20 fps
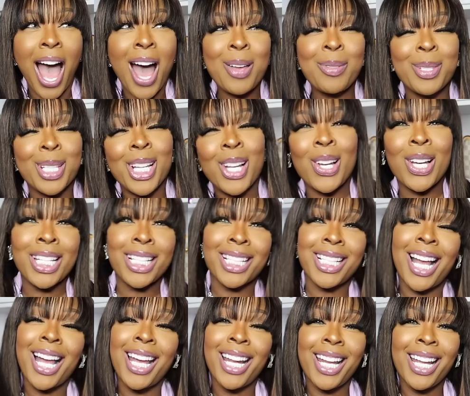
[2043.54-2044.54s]
excited
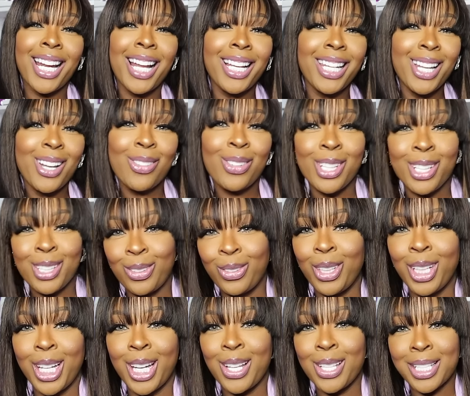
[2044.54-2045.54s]
i love these
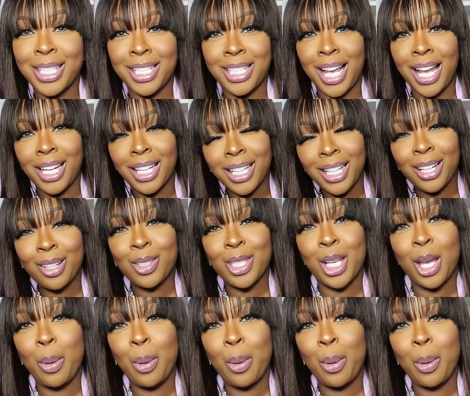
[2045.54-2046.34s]
videos because i love to